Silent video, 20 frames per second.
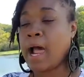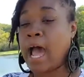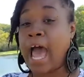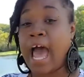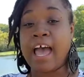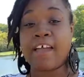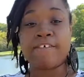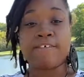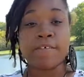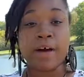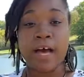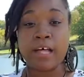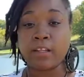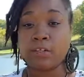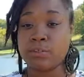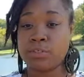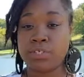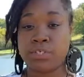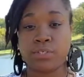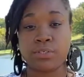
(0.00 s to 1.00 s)
I
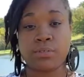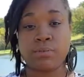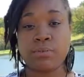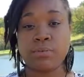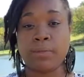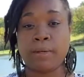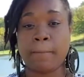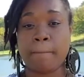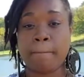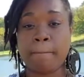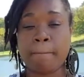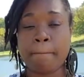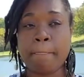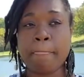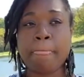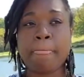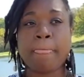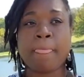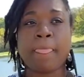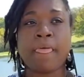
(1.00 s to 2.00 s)
followed suit.
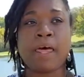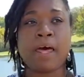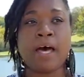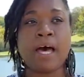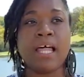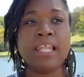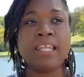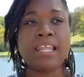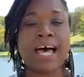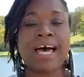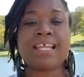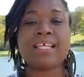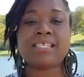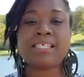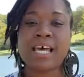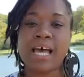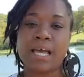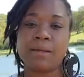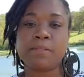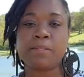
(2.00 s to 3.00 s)
A lot of
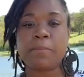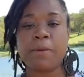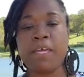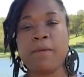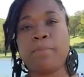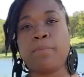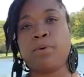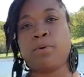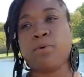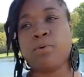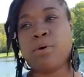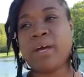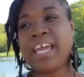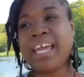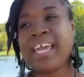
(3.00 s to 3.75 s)
times people